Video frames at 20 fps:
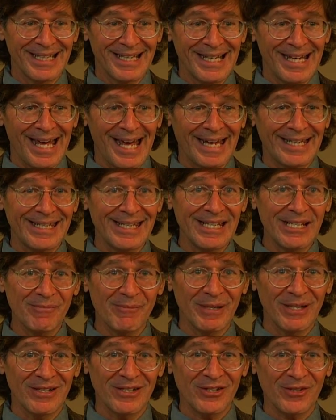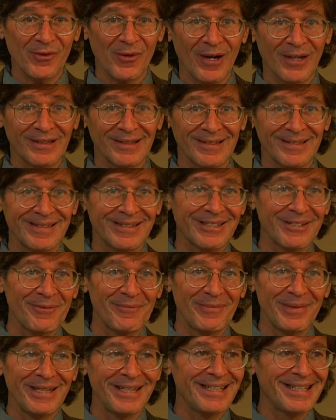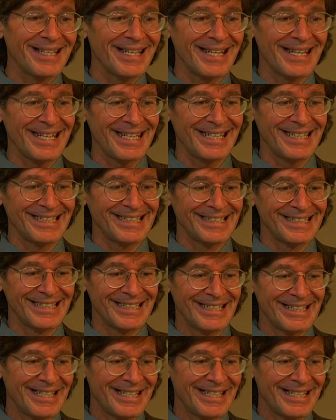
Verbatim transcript: and he's been instructed to be in